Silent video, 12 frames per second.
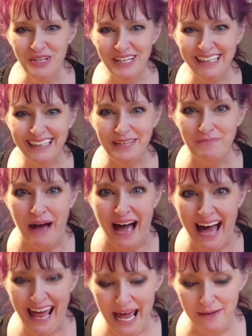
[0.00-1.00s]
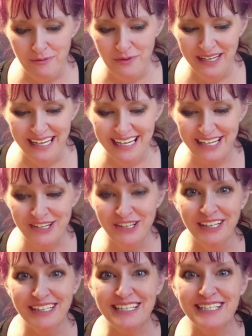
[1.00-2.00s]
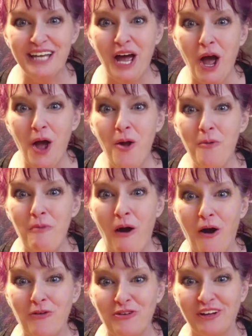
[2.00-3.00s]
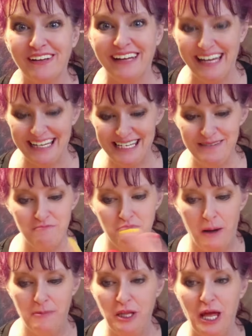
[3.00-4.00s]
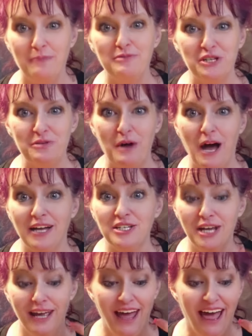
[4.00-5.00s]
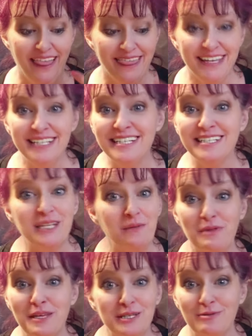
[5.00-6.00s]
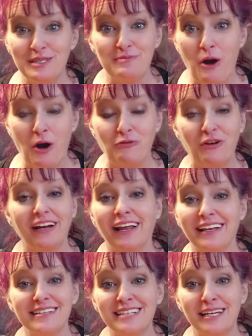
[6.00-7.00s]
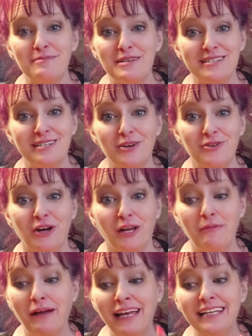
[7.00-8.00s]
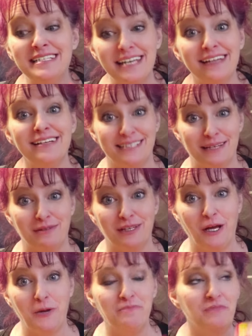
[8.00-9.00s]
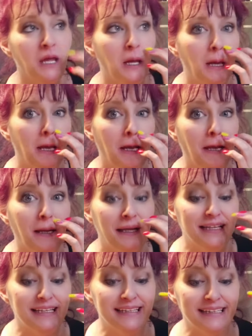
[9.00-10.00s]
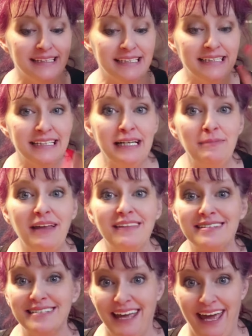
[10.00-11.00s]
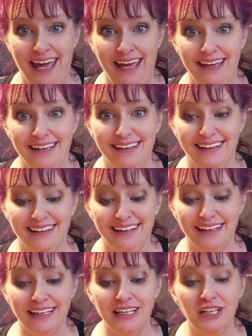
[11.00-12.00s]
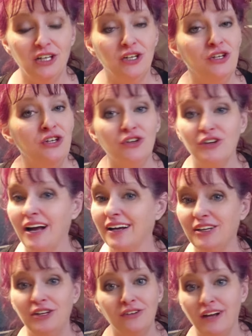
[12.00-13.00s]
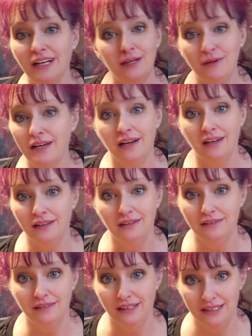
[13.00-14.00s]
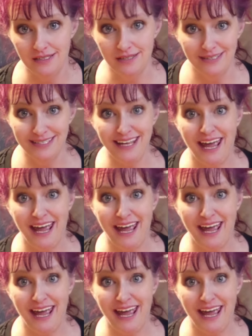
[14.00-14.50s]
look at the pineapple one. It cooked so perfectly. It didn't bubble up too much. This one's perfect, and it's going to be so good. But I got to tell you something though. The thing about this cake, you're not going to be cutting into this